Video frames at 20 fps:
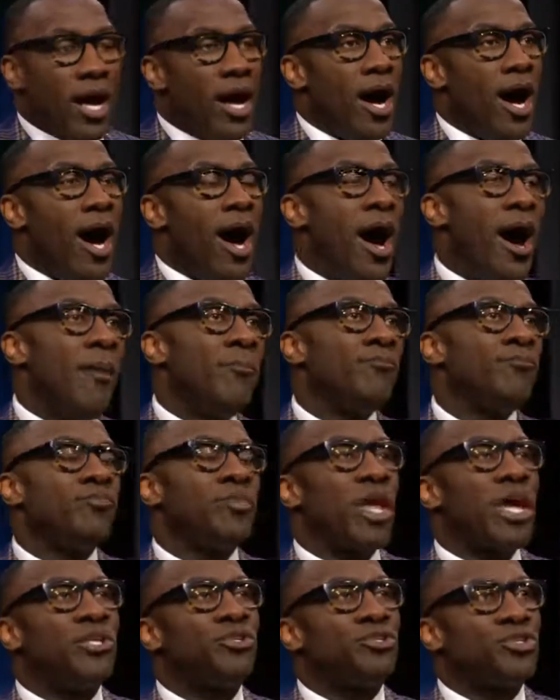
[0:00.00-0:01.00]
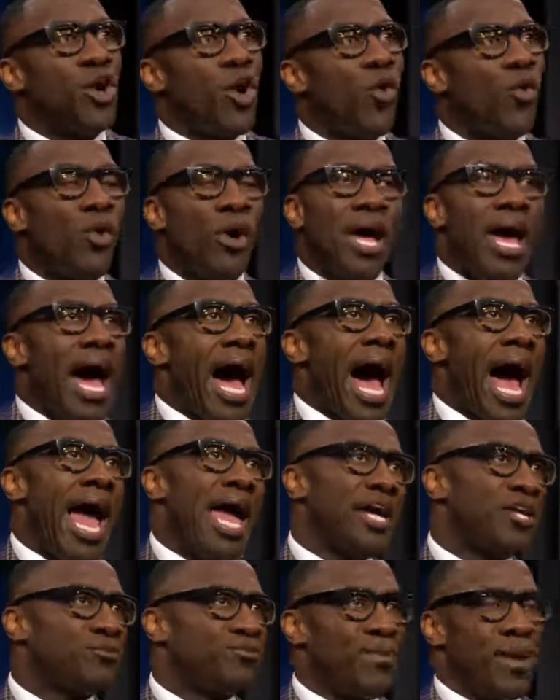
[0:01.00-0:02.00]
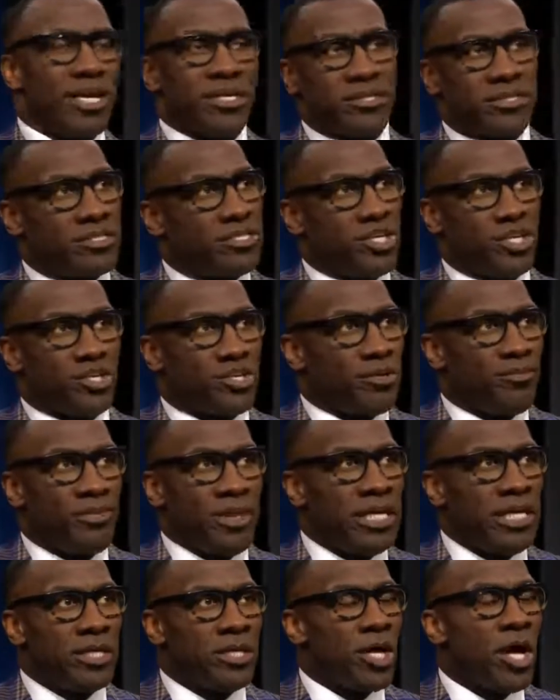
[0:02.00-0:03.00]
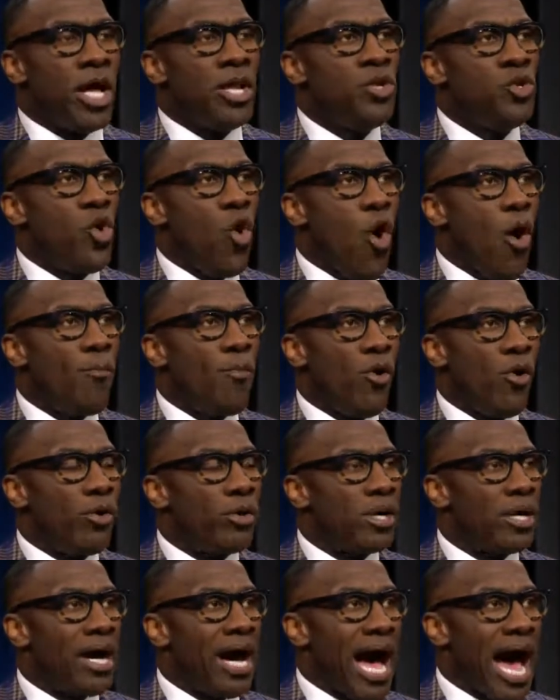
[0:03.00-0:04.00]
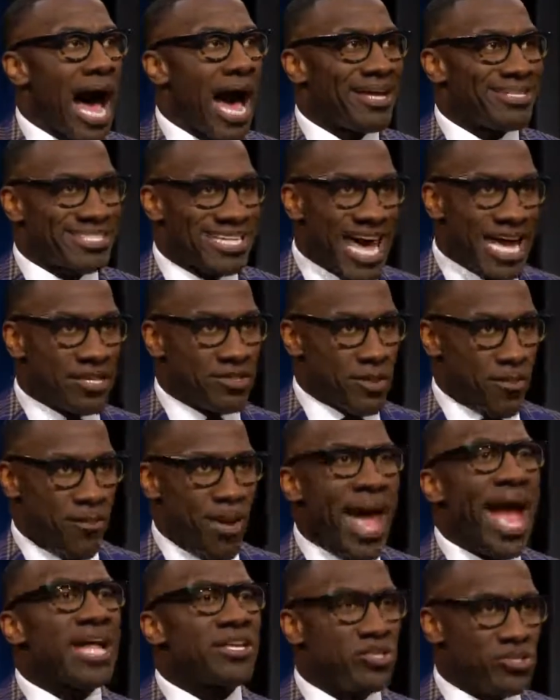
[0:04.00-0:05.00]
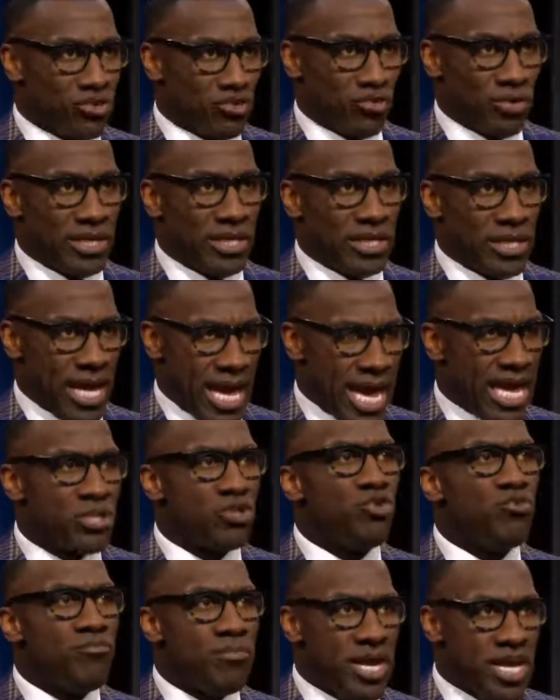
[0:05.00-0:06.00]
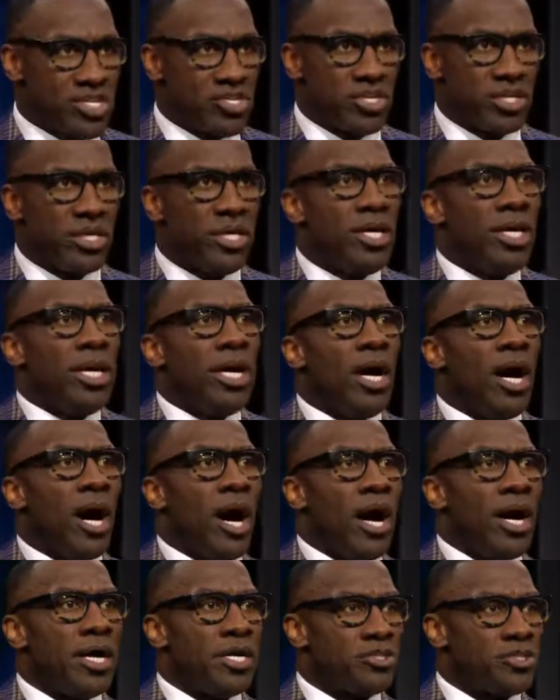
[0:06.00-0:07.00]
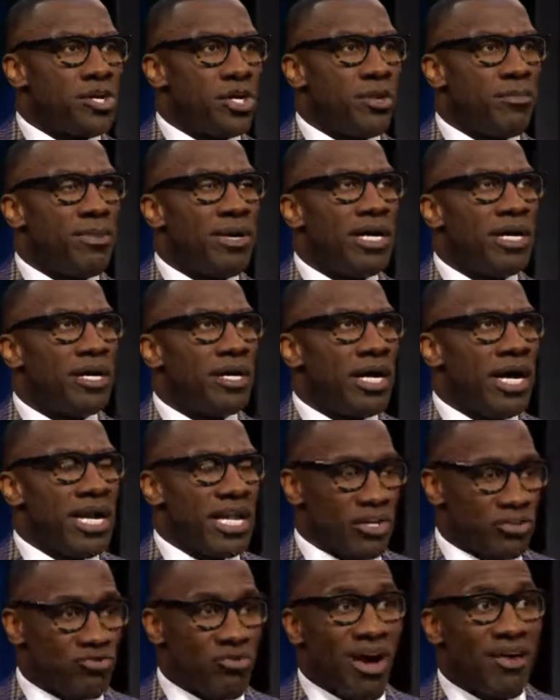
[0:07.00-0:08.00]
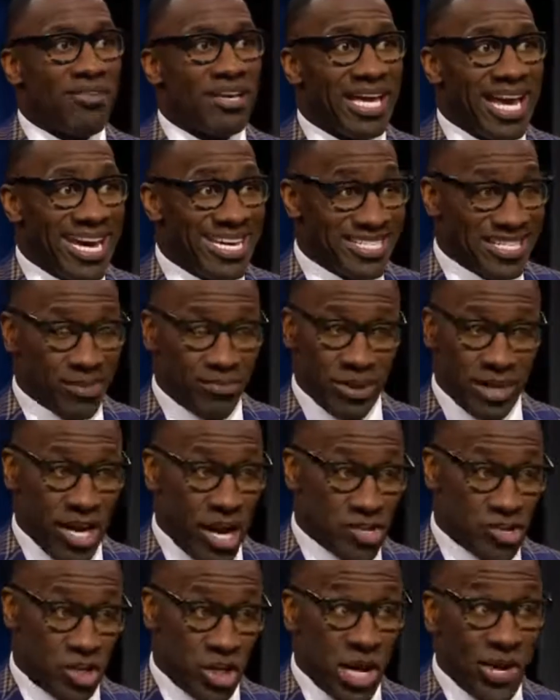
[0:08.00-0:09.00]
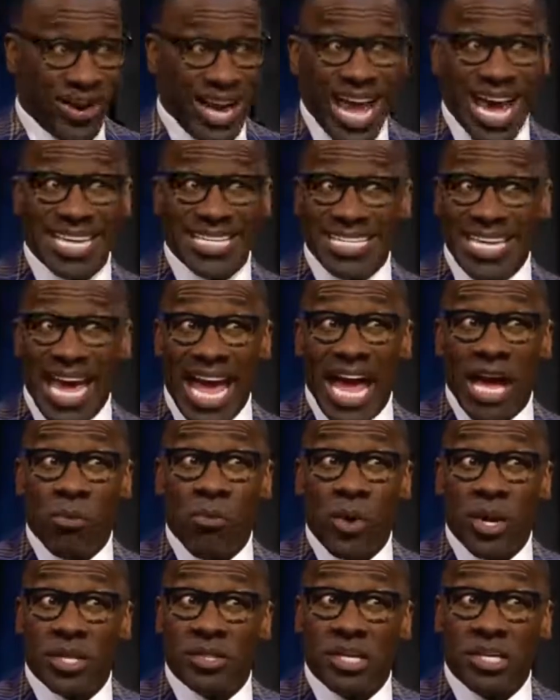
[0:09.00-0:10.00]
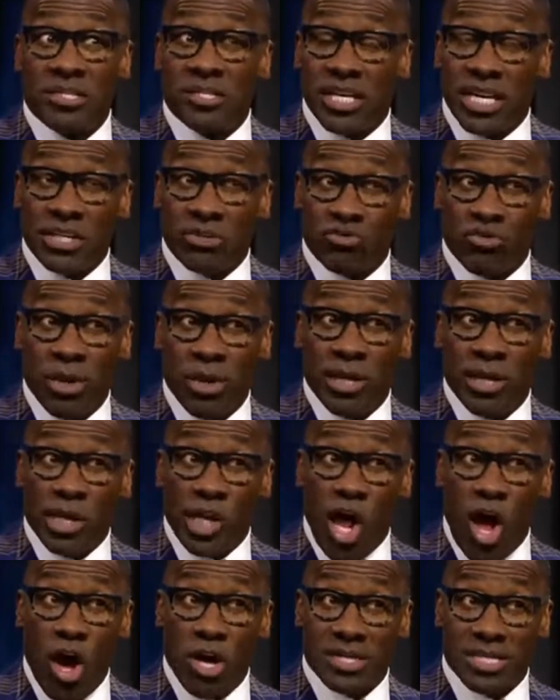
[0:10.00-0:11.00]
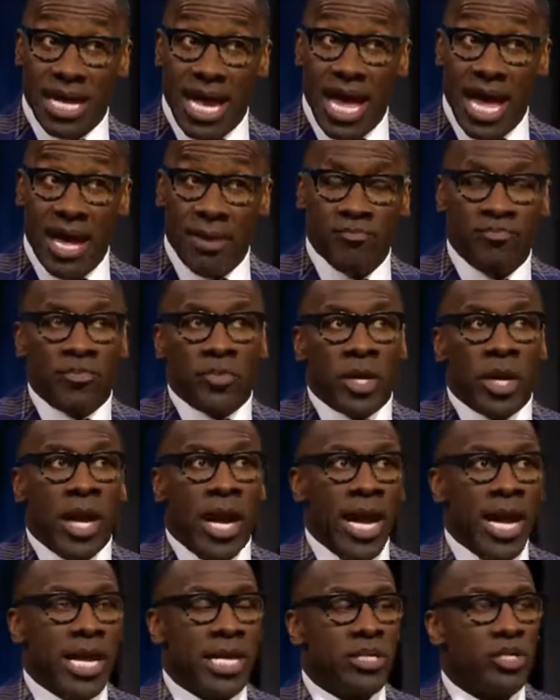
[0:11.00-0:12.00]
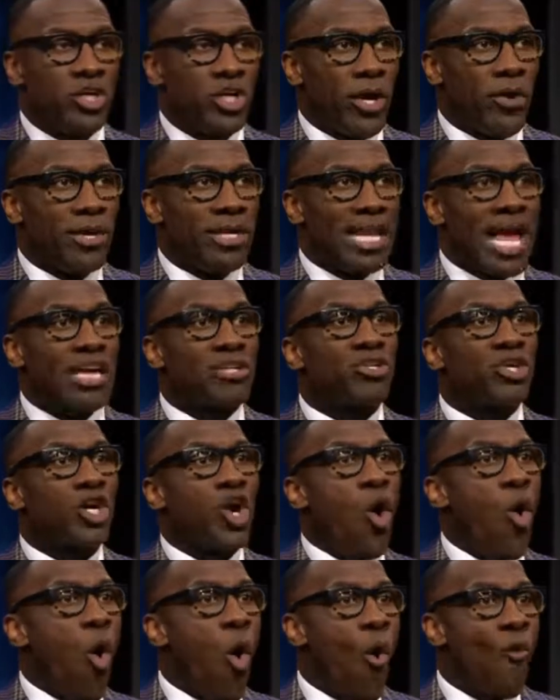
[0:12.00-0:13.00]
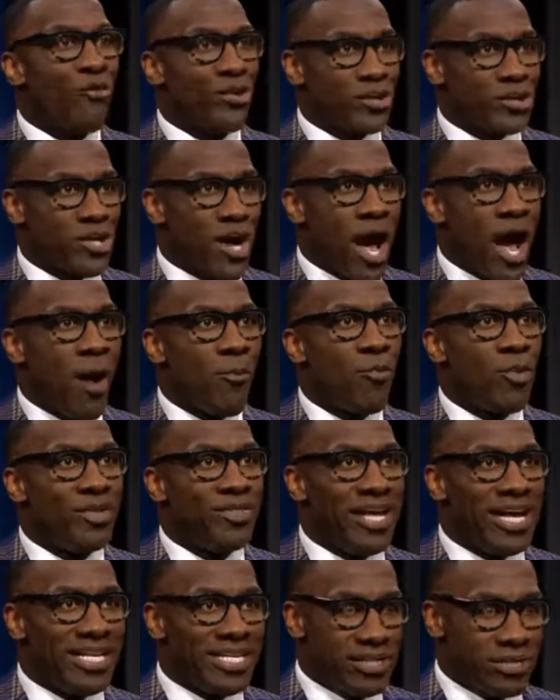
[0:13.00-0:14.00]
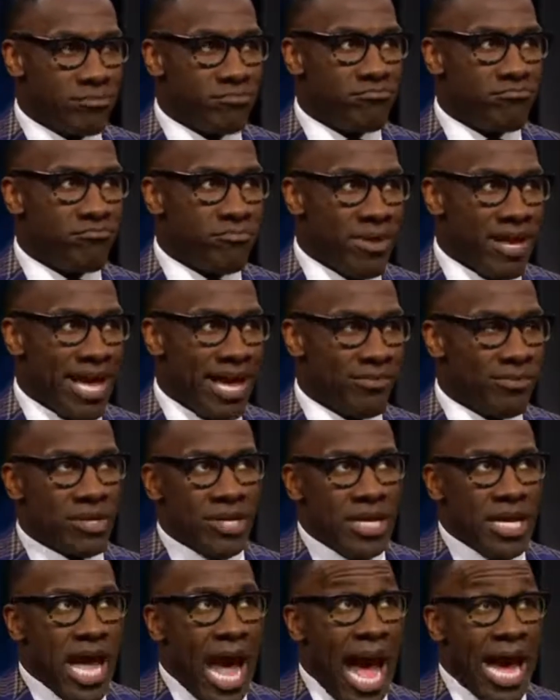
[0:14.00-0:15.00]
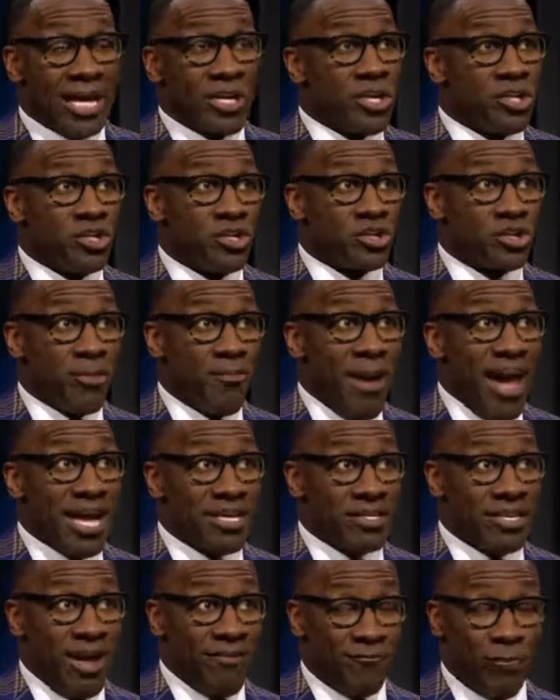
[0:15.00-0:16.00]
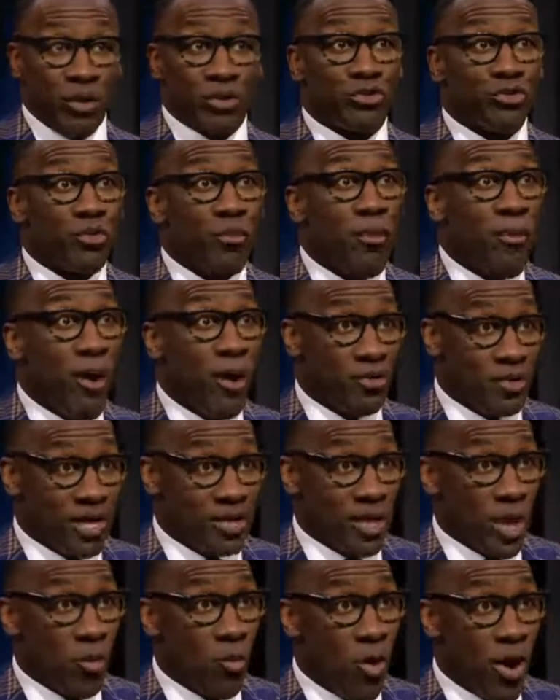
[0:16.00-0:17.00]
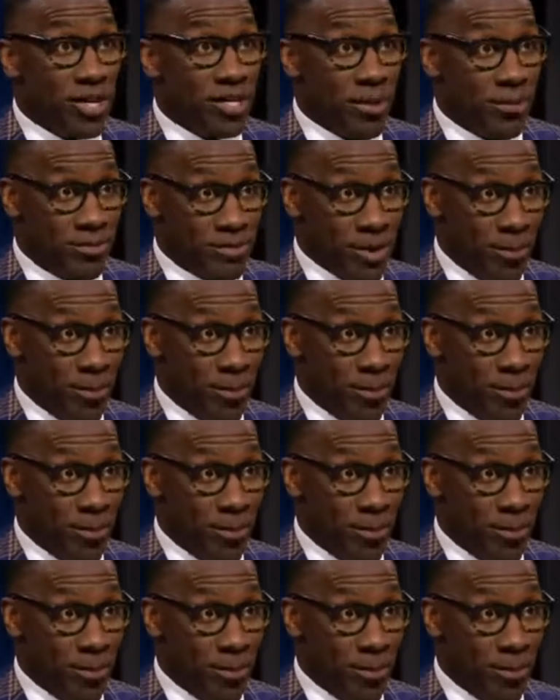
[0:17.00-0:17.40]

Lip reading: And so I expect just to be a normal, outside of the pageantry, as you mentioned, is going to be an extravaganza because Jerry hasn't had one of these in an extremely long time. And Jerry likes to go over the top when they... I could have just imagined that first Super Bowl that they won, the